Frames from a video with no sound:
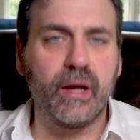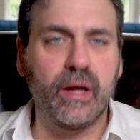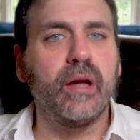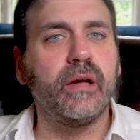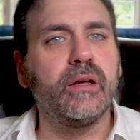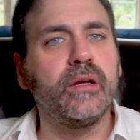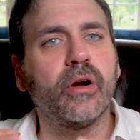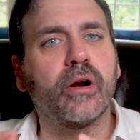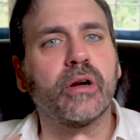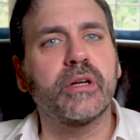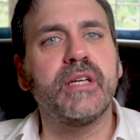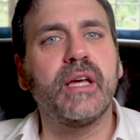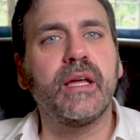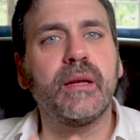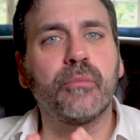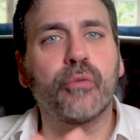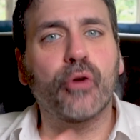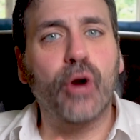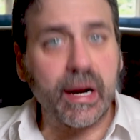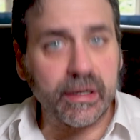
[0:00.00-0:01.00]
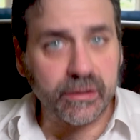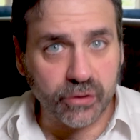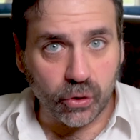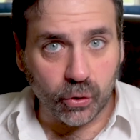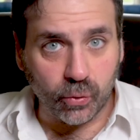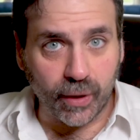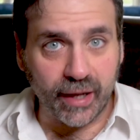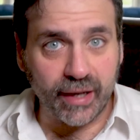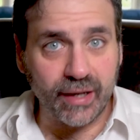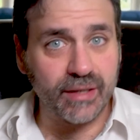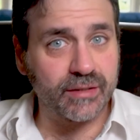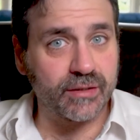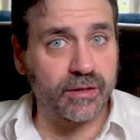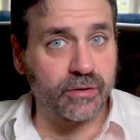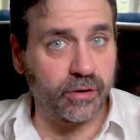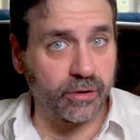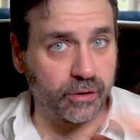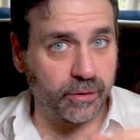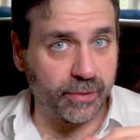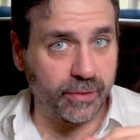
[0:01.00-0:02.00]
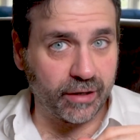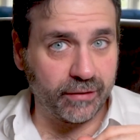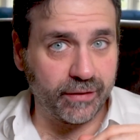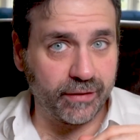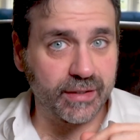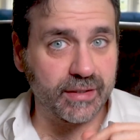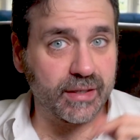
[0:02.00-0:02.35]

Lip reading: Here are 10 practical ways to turn your benefits